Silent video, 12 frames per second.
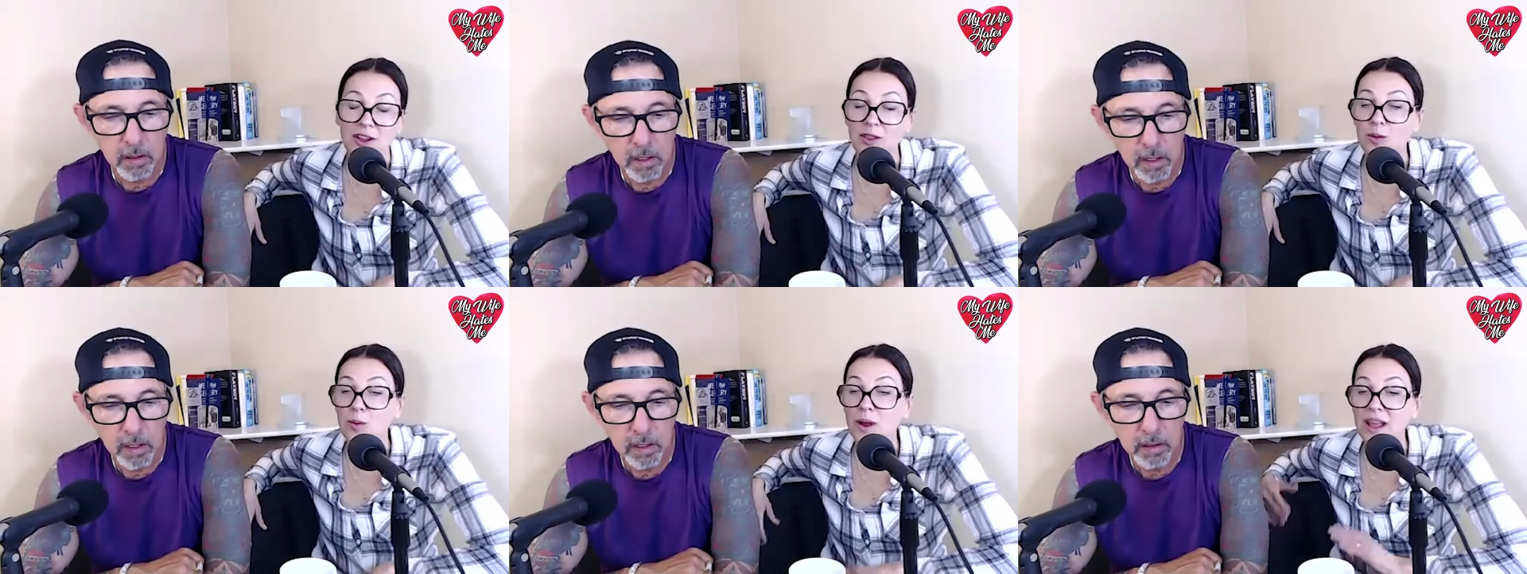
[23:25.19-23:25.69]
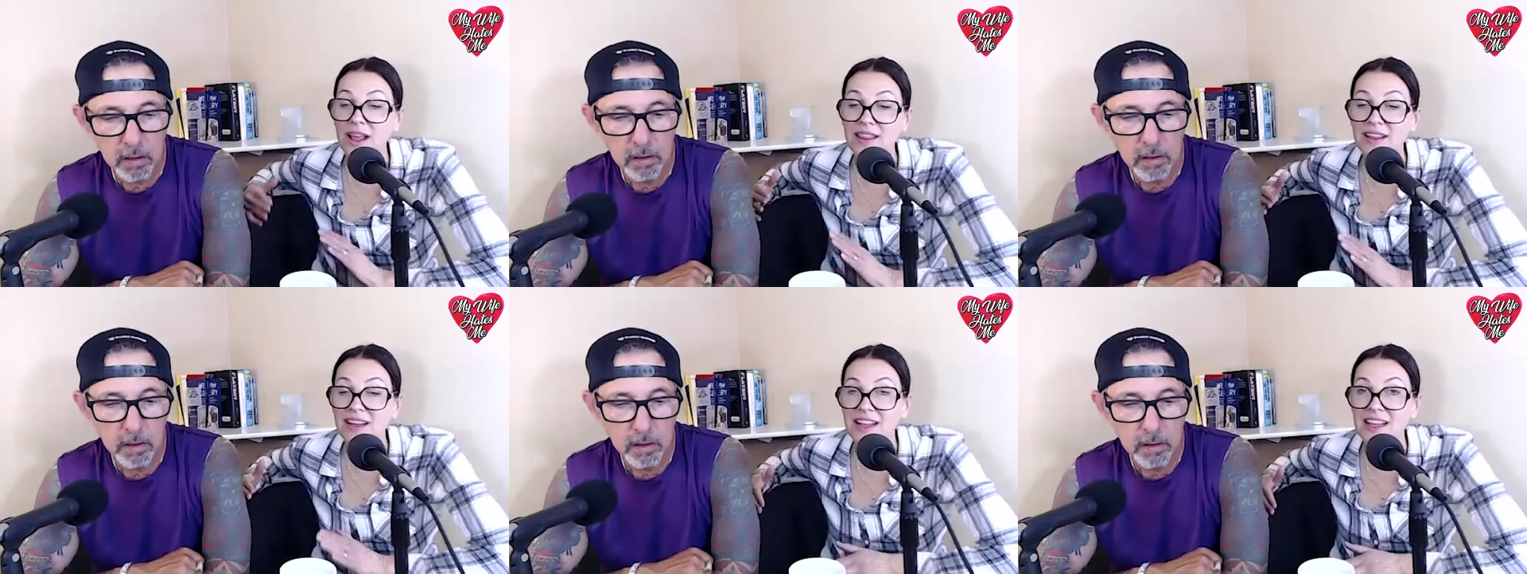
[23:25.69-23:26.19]
Speaker 1: the way
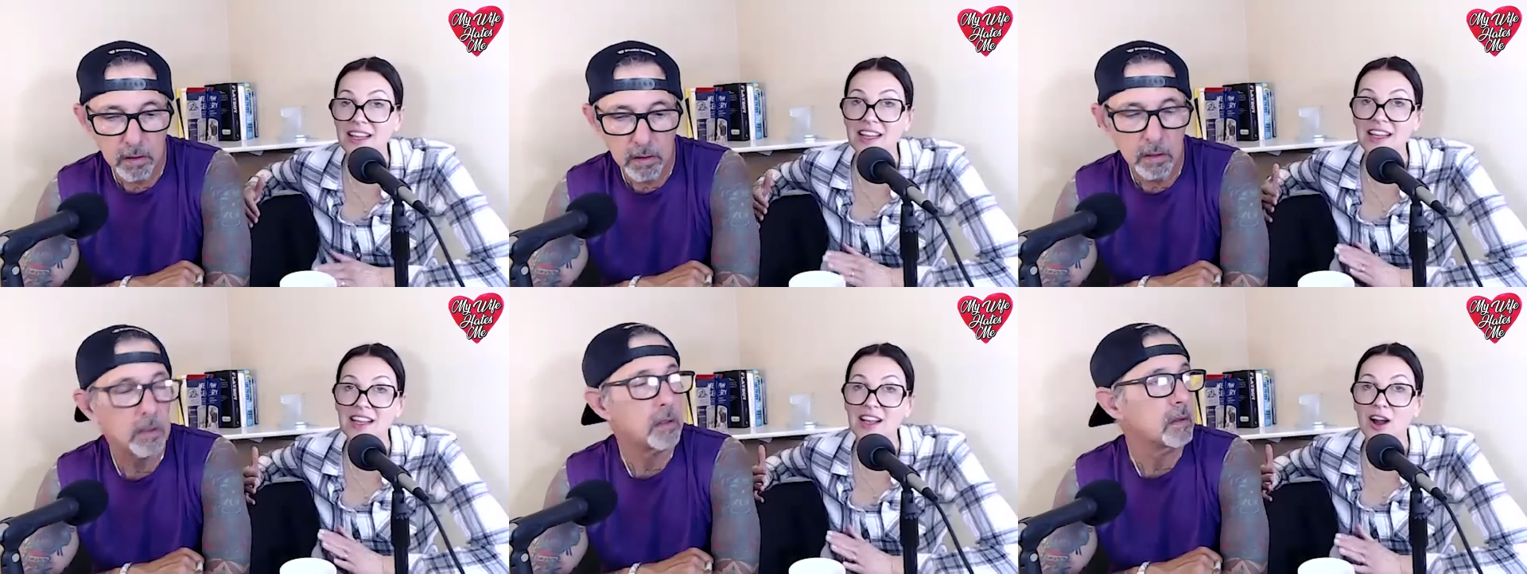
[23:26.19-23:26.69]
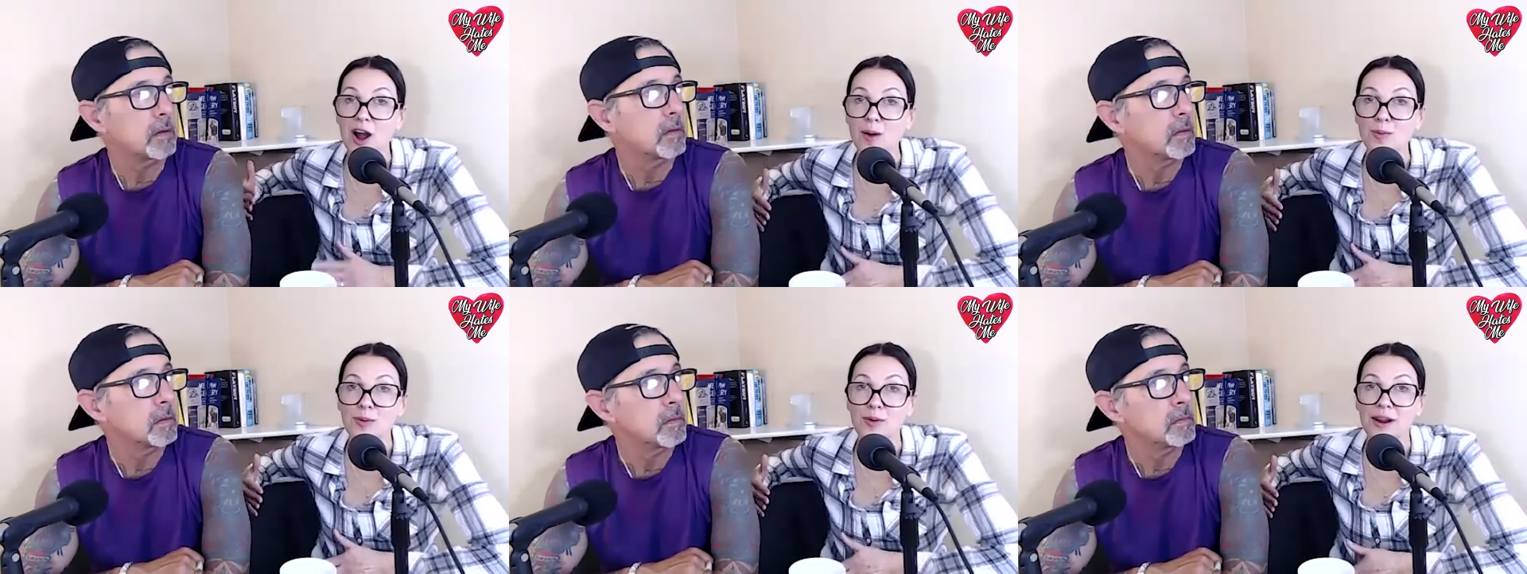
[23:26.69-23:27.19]
that he
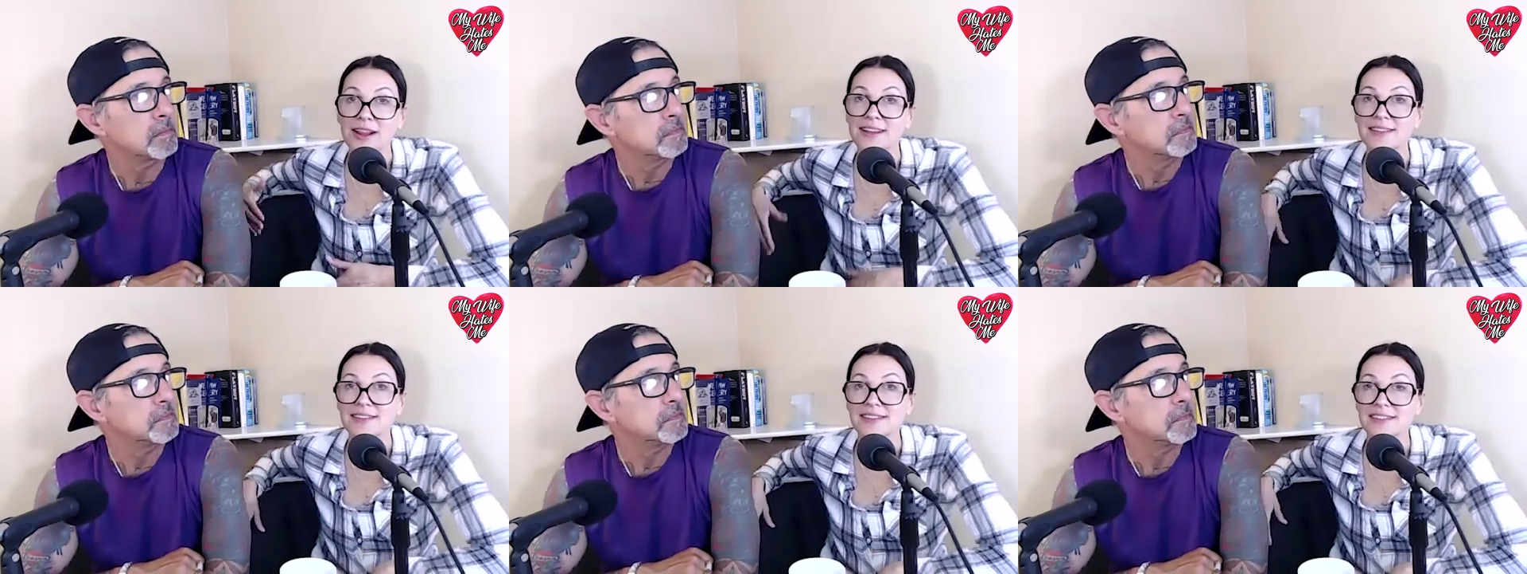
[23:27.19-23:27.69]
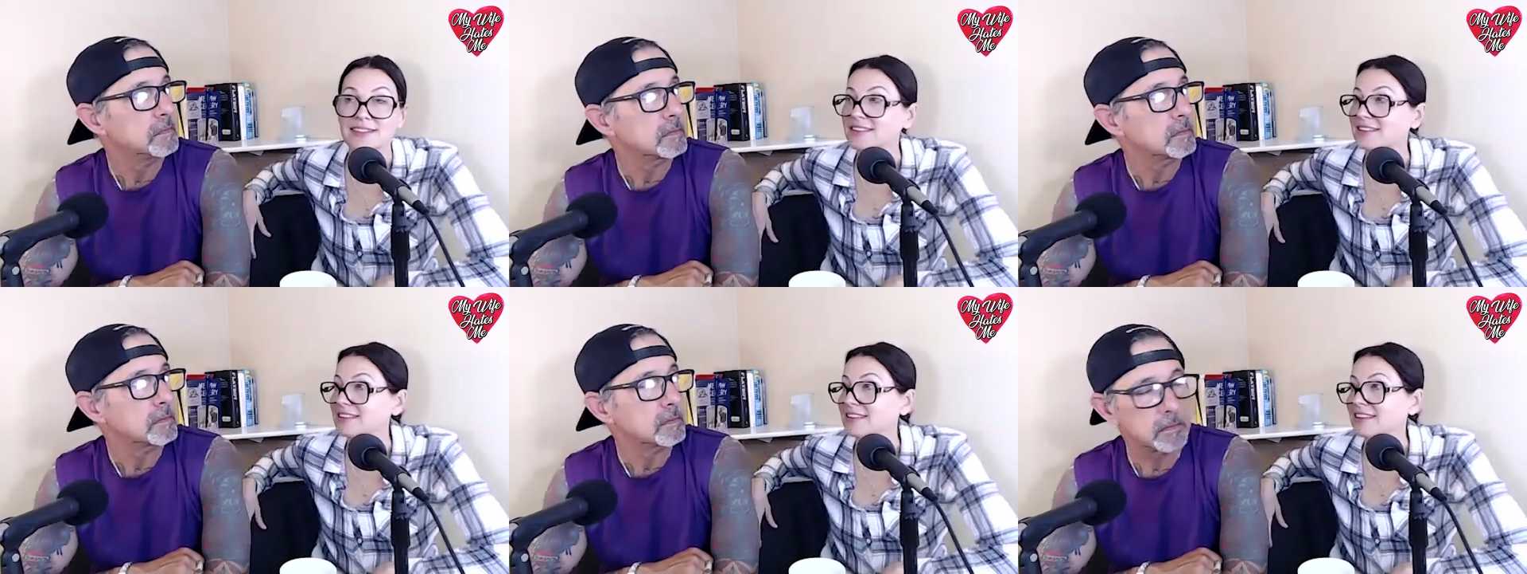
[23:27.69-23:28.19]
operates
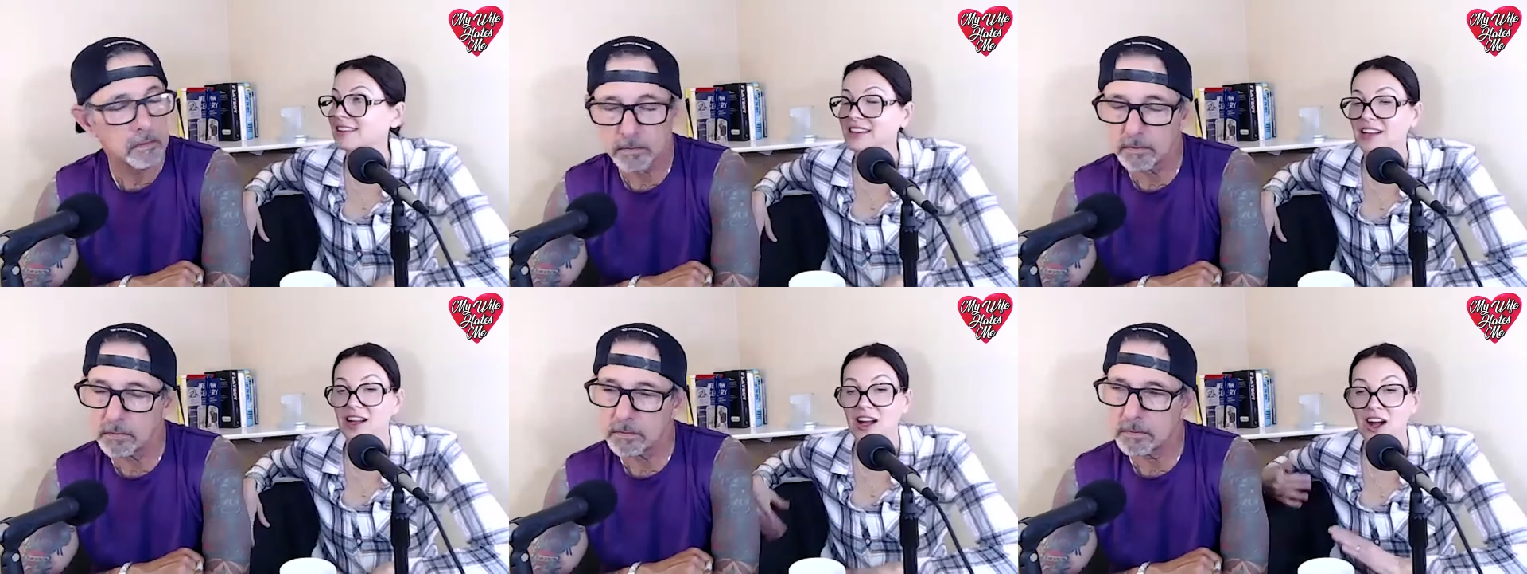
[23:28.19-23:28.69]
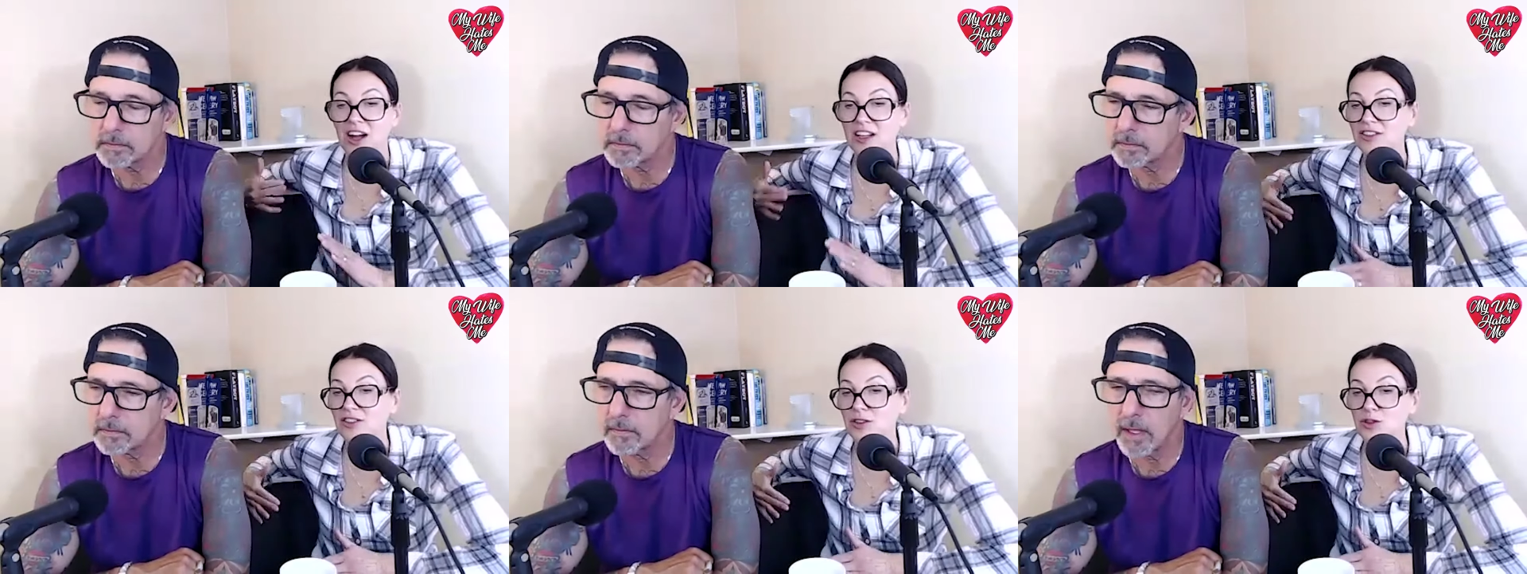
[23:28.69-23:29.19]
on
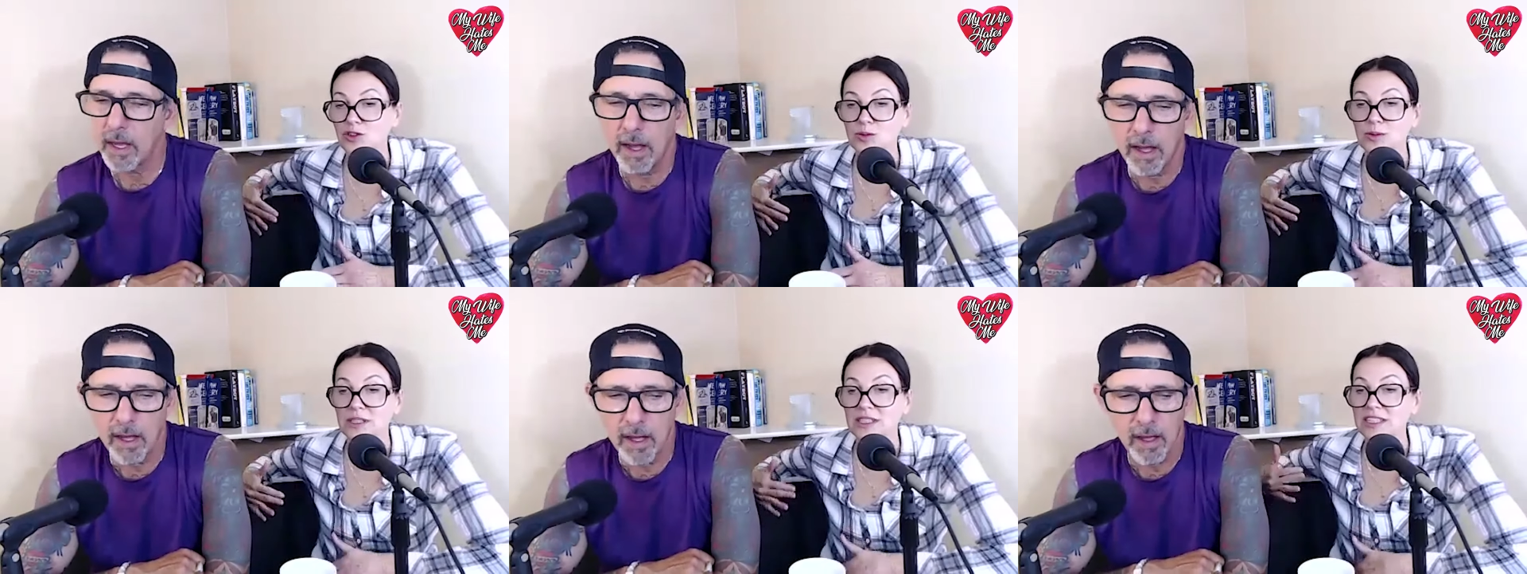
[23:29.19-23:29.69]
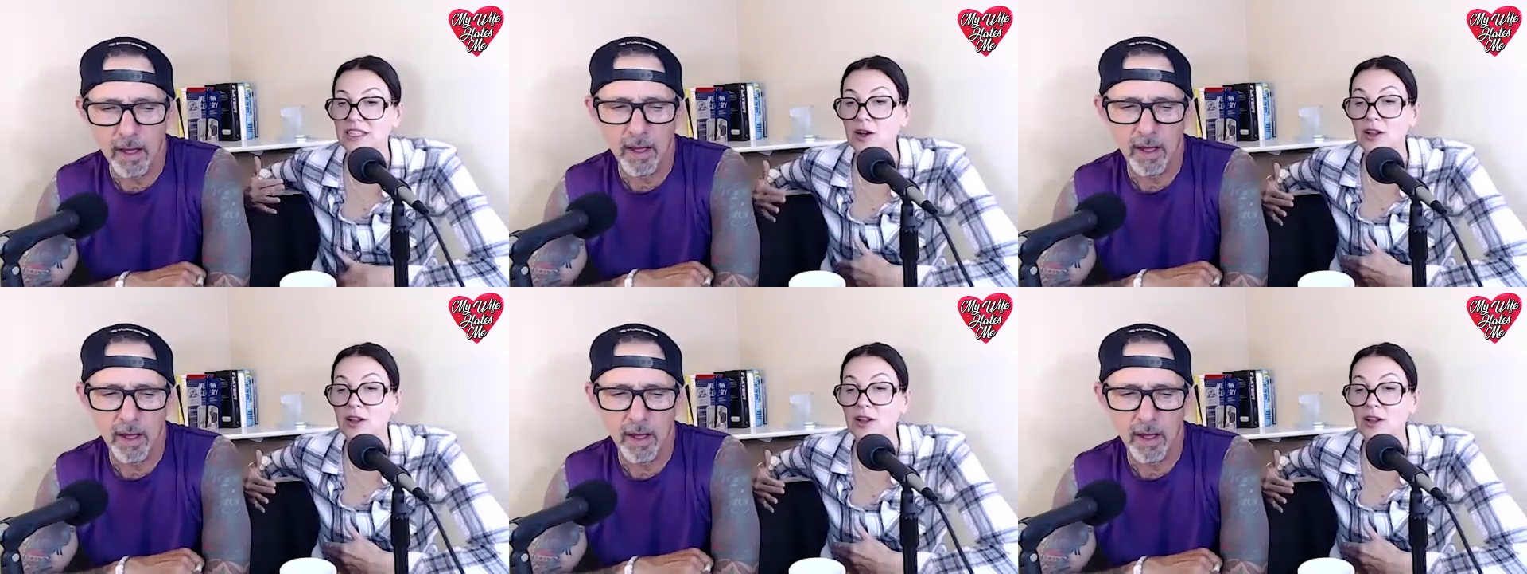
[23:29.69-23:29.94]
social media,